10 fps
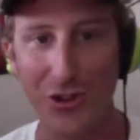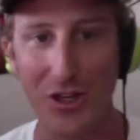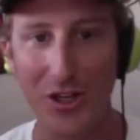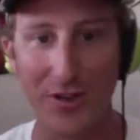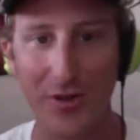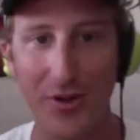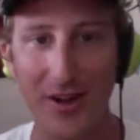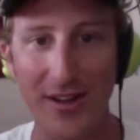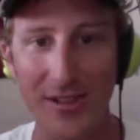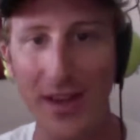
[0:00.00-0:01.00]
All right. So for
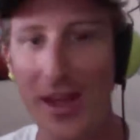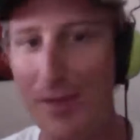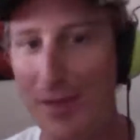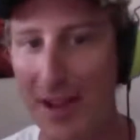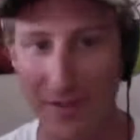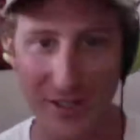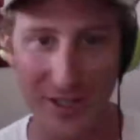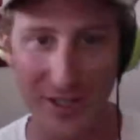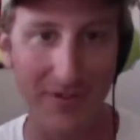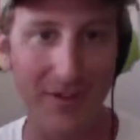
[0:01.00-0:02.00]
the type of
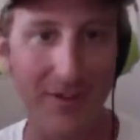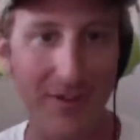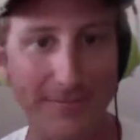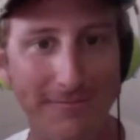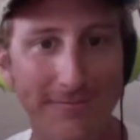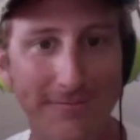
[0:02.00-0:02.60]
content you're doing